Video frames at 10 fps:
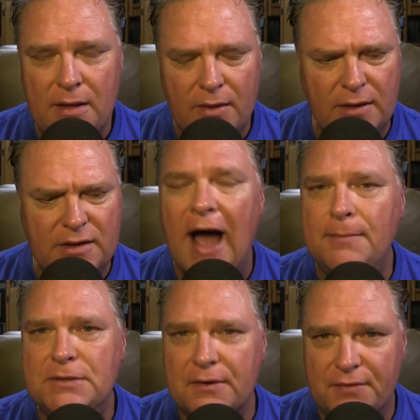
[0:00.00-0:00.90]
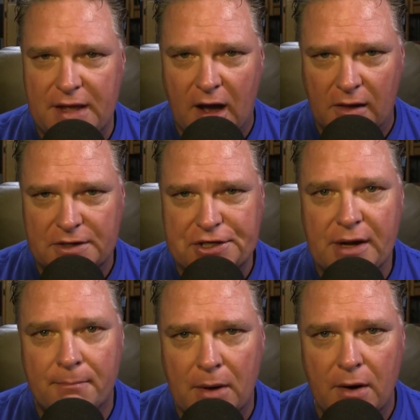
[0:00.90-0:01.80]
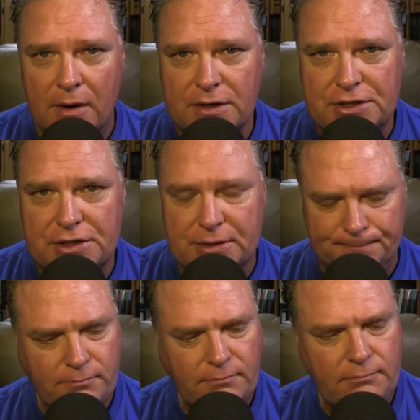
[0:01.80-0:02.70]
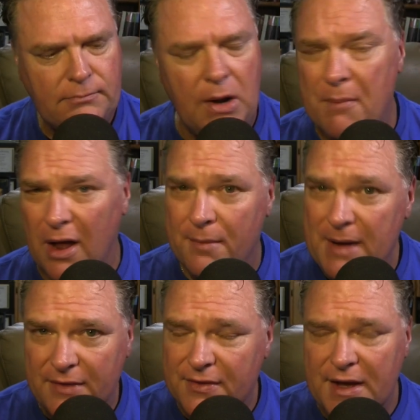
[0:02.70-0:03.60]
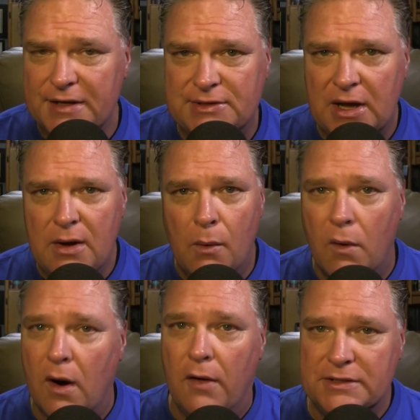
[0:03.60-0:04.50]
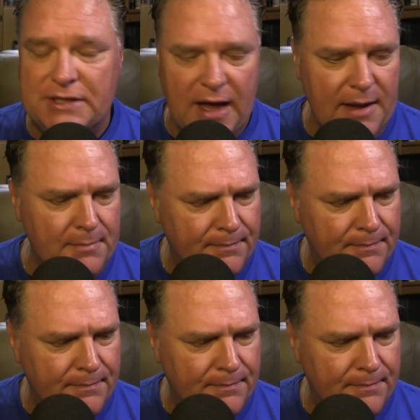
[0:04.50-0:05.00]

types of theology emerge. But on the big things, we're all the same.